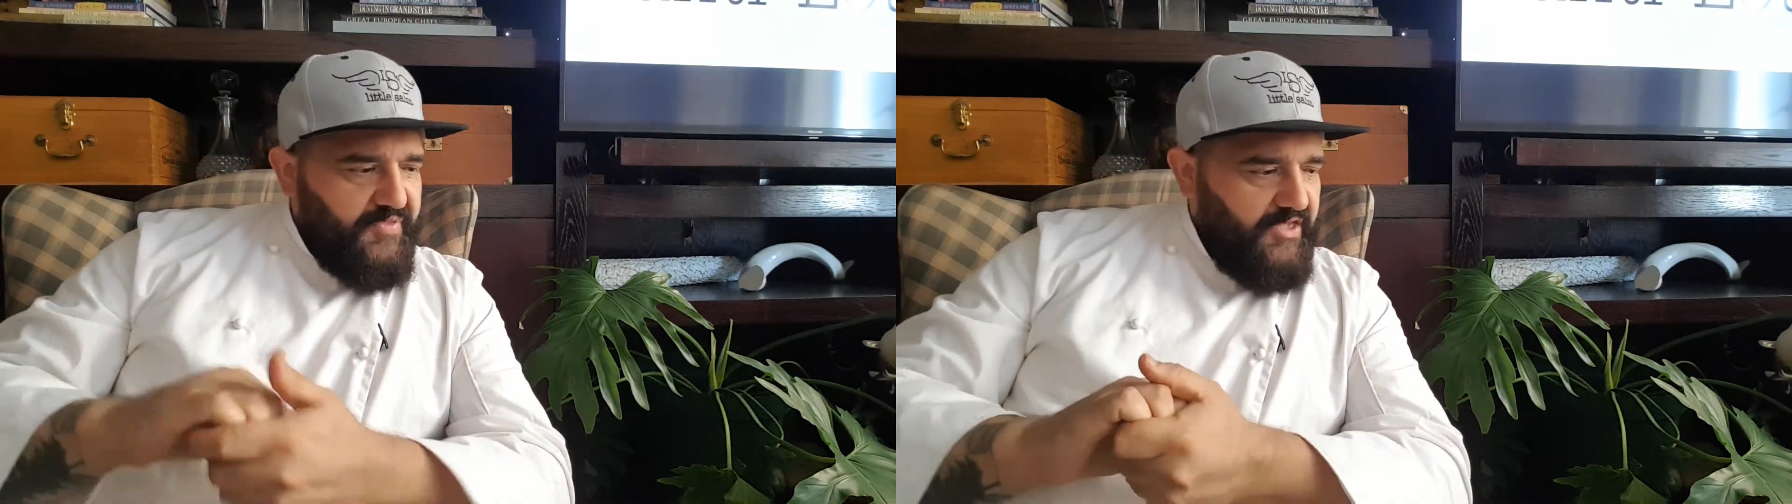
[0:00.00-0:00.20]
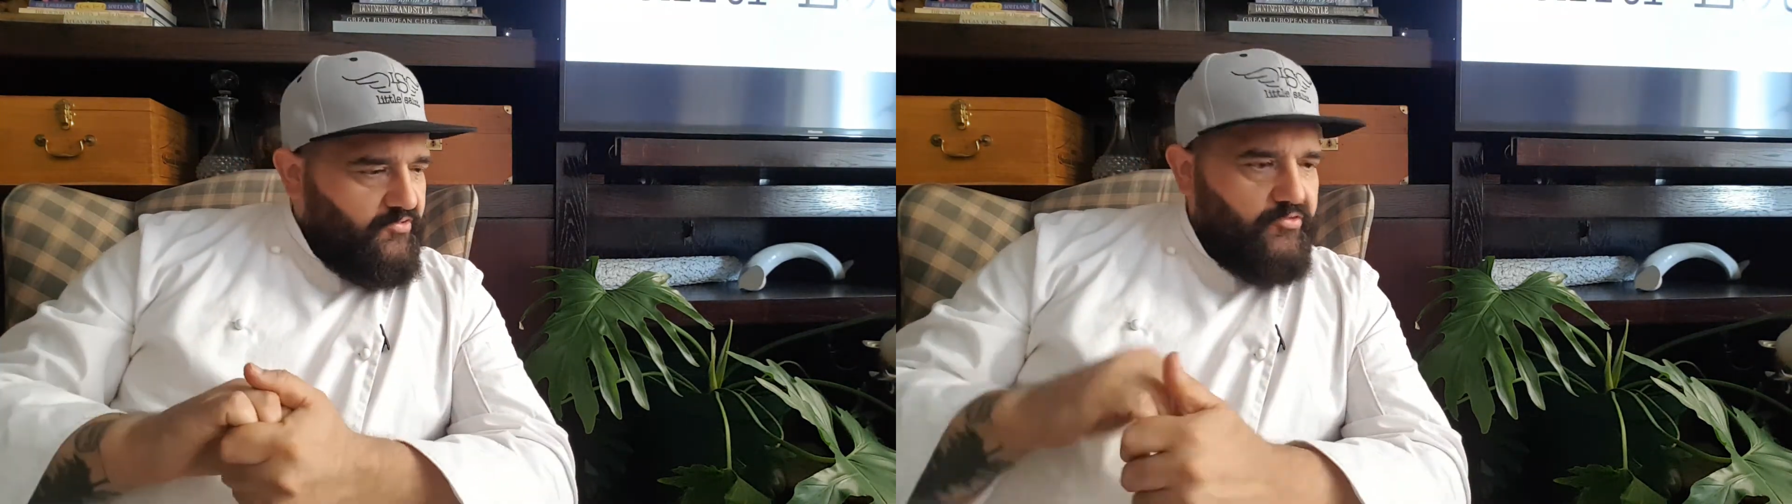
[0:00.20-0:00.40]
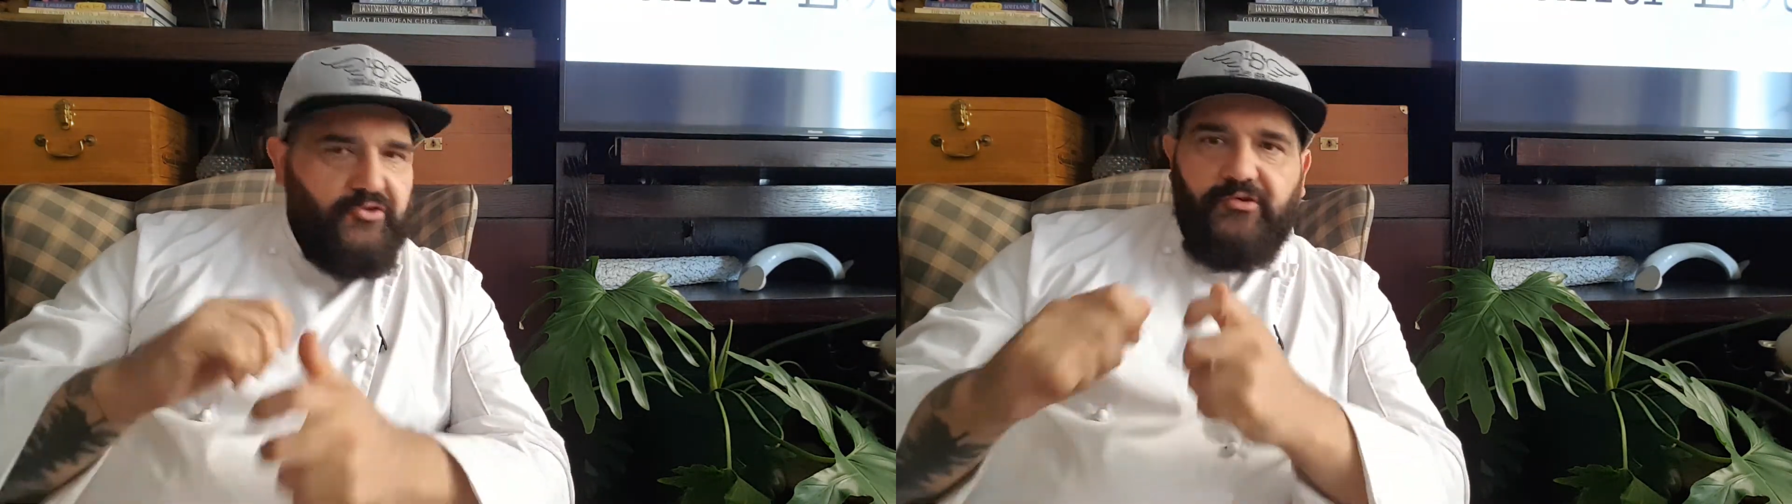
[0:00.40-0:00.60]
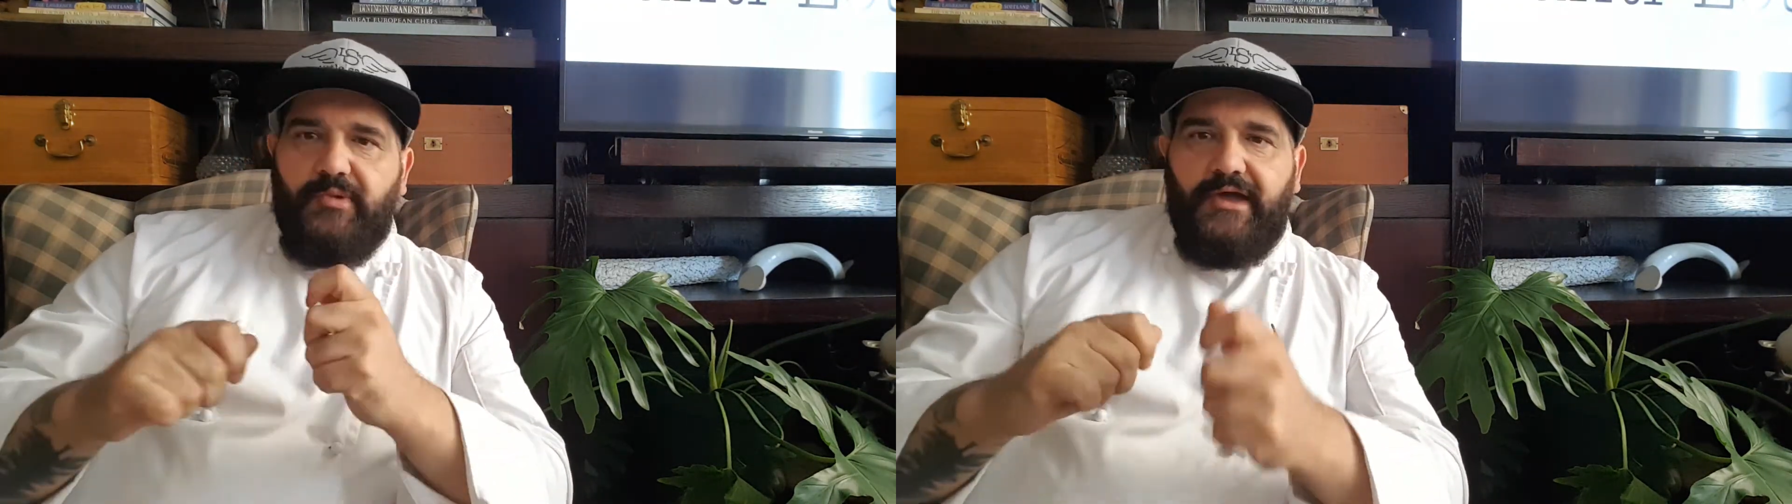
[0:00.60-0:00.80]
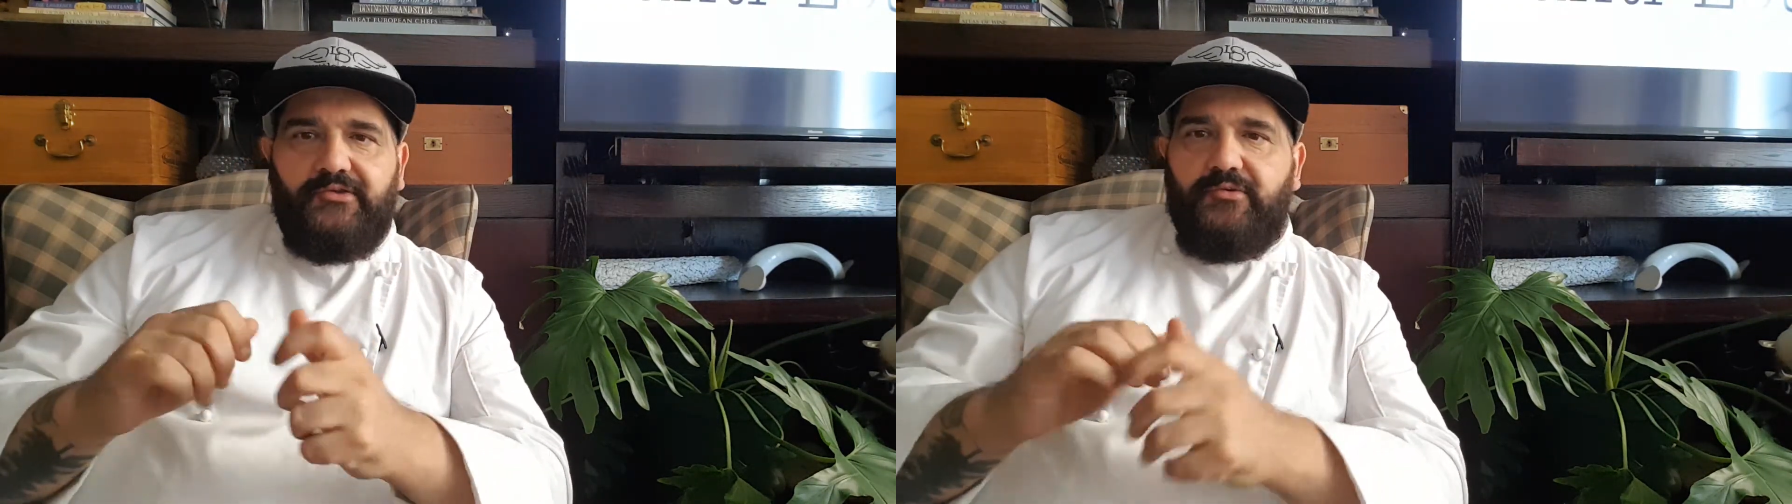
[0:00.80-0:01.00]
he's teaching
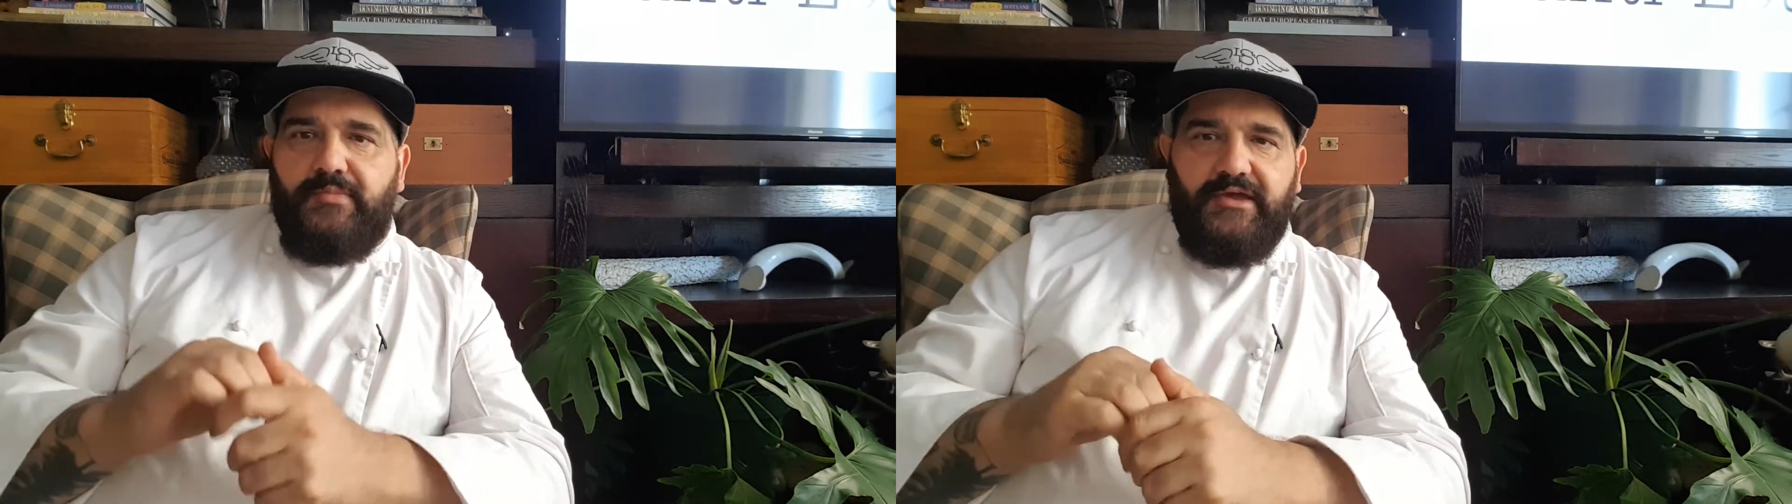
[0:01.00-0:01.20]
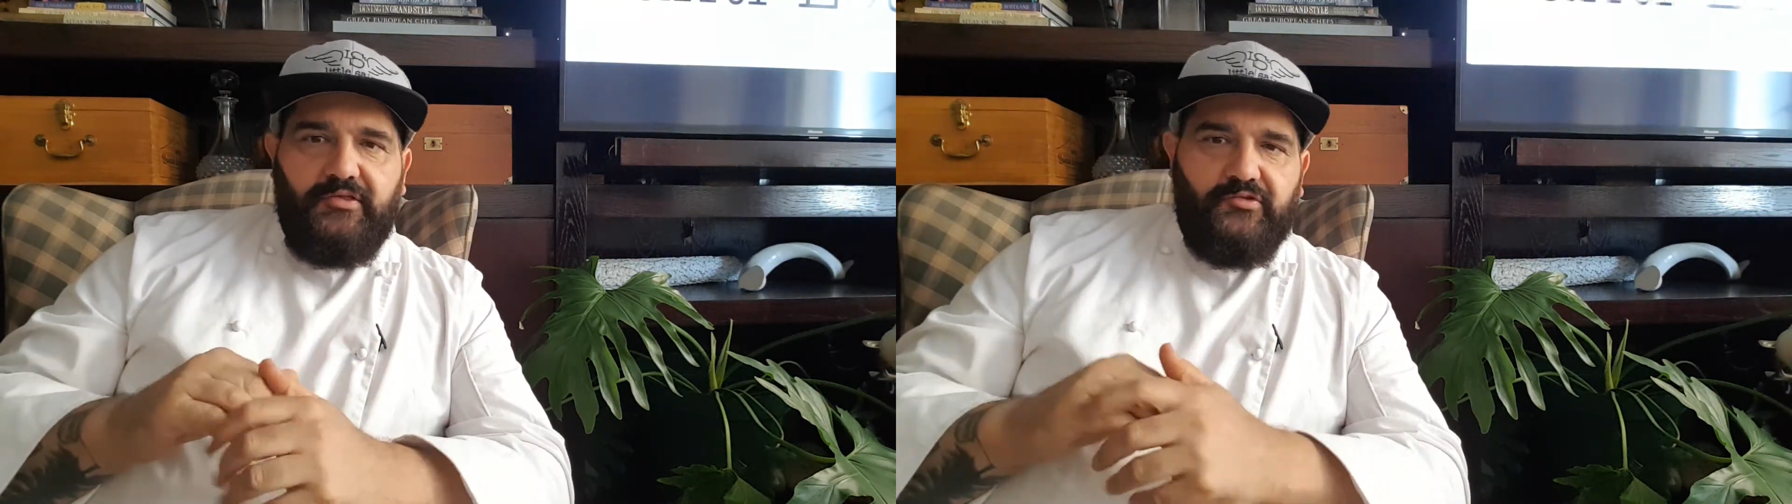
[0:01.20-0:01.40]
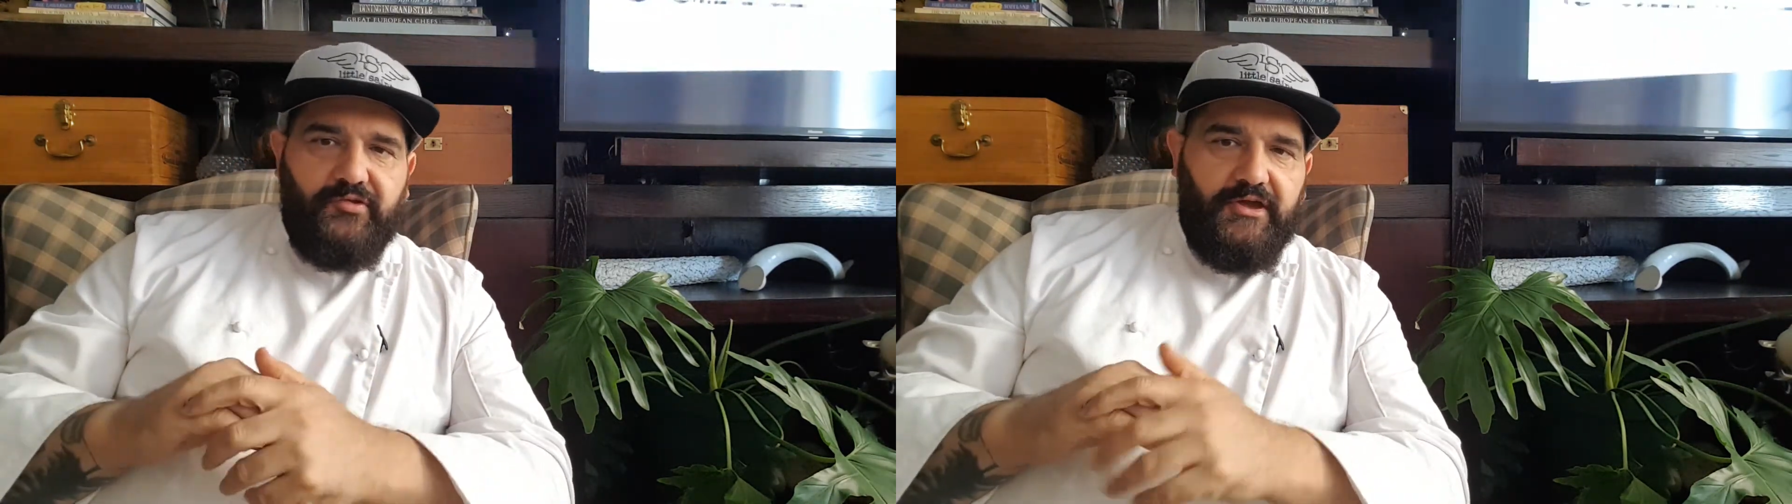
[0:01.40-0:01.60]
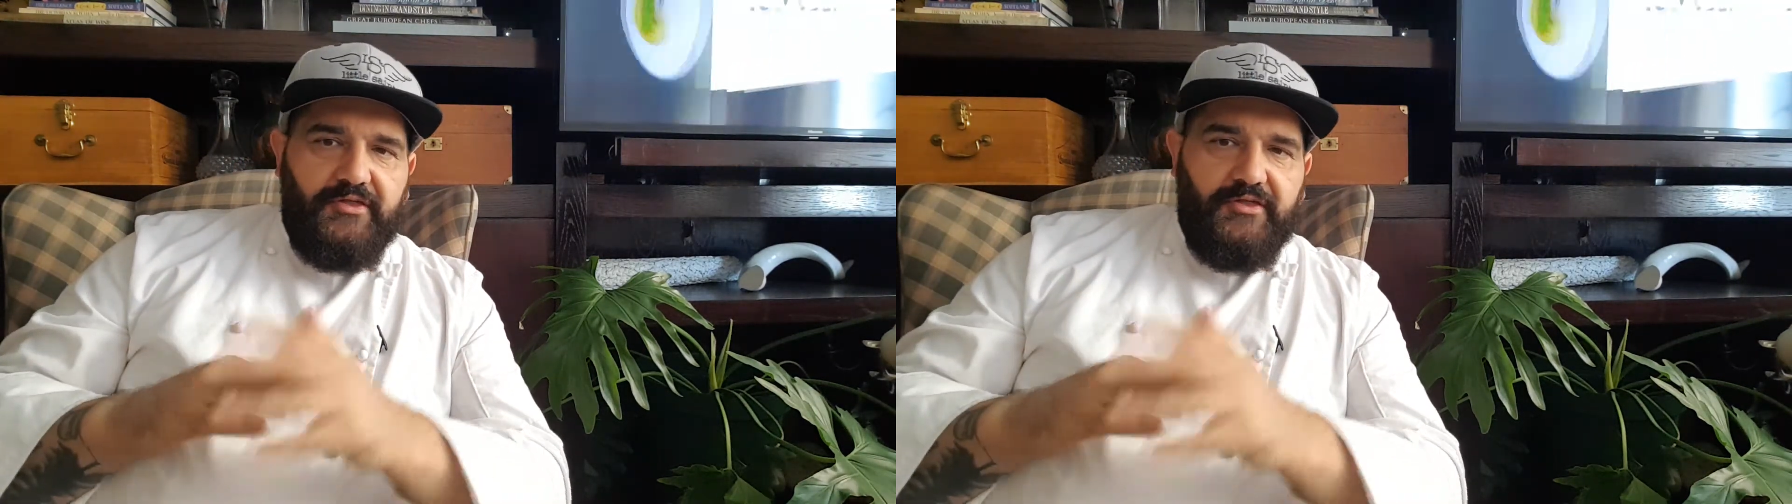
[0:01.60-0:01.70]
me how to make this thing,